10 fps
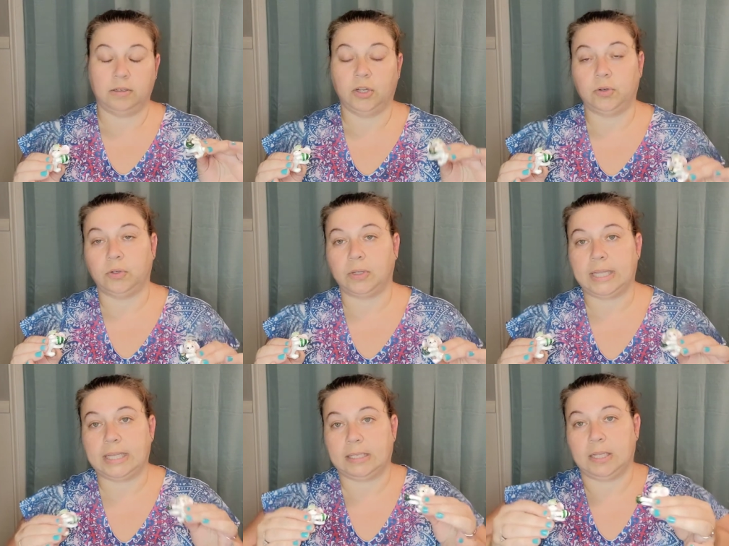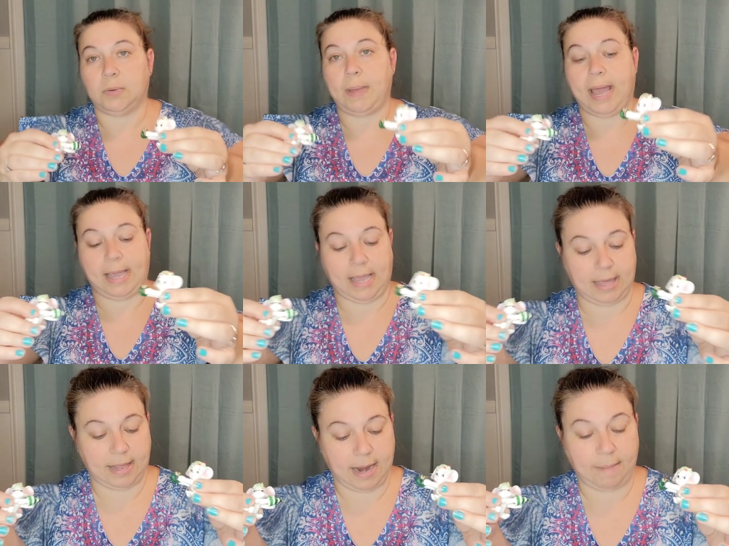total in this little
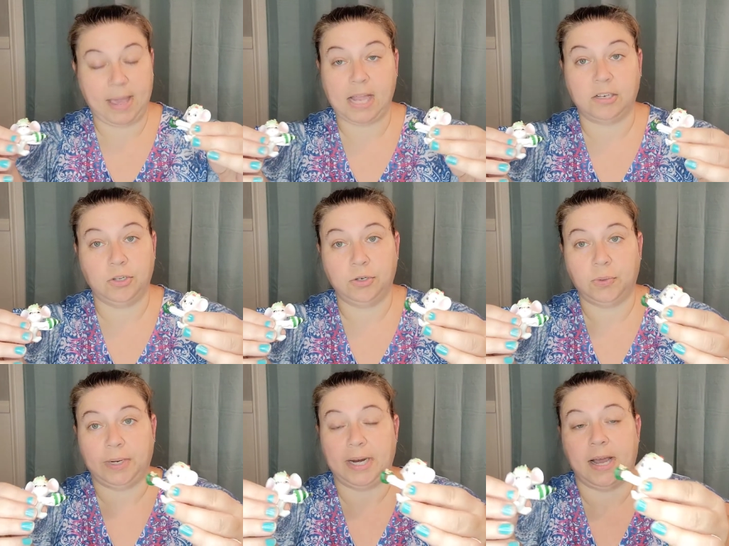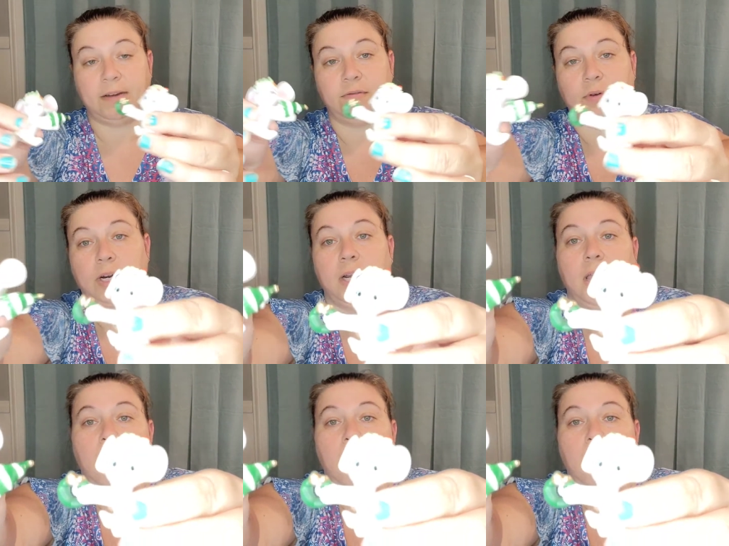baggie that I paid $2.29 for.